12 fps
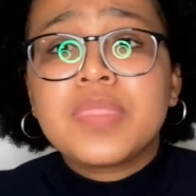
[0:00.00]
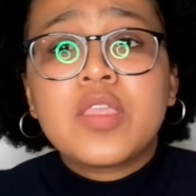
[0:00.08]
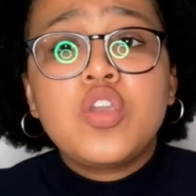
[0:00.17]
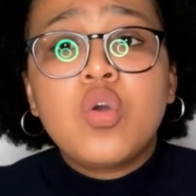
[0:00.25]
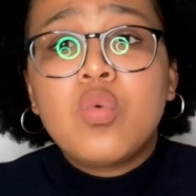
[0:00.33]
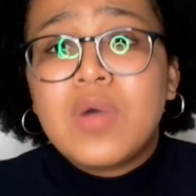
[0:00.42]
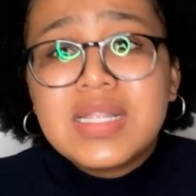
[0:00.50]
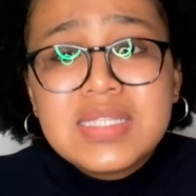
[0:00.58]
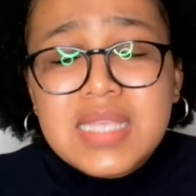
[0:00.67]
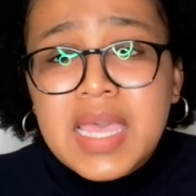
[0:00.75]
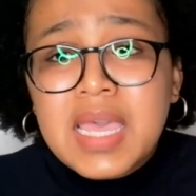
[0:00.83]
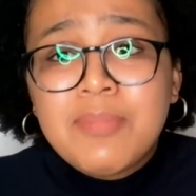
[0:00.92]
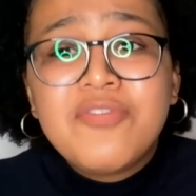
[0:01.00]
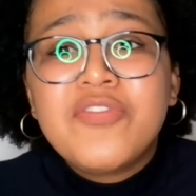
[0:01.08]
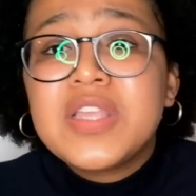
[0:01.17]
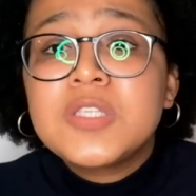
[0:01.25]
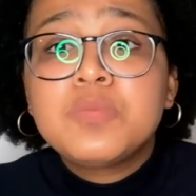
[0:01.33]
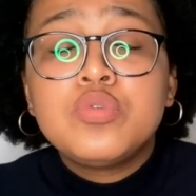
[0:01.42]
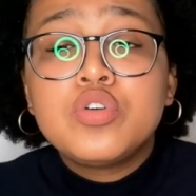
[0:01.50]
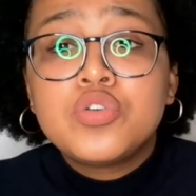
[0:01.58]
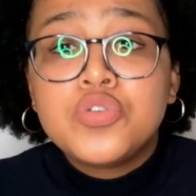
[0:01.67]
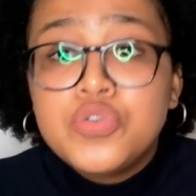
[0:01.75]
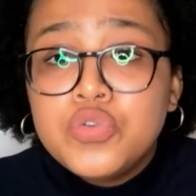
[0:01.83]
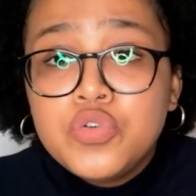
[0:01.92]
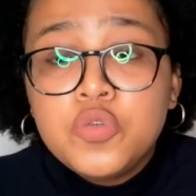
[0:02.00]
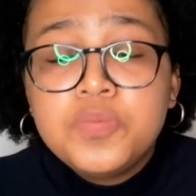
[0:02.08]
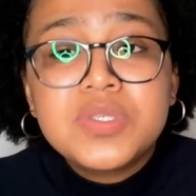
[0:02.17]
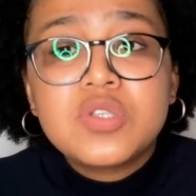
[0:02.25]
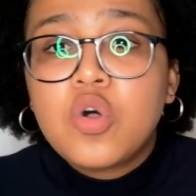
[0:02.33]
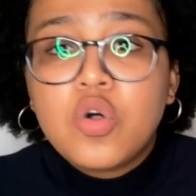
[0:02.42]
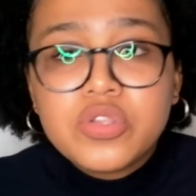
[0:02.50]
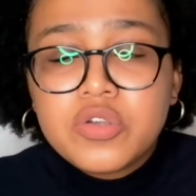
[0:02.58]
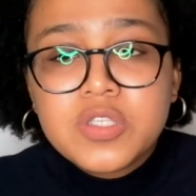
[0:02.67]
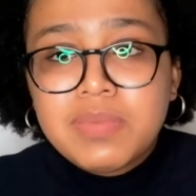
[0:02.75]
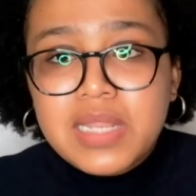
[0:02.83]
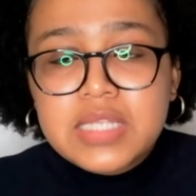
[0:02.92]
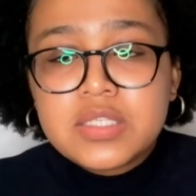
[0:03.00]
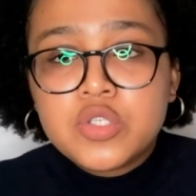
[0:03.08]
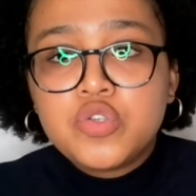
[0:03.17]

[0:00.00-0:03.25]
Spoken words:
your WhatsApp, Facebook groups, all those places.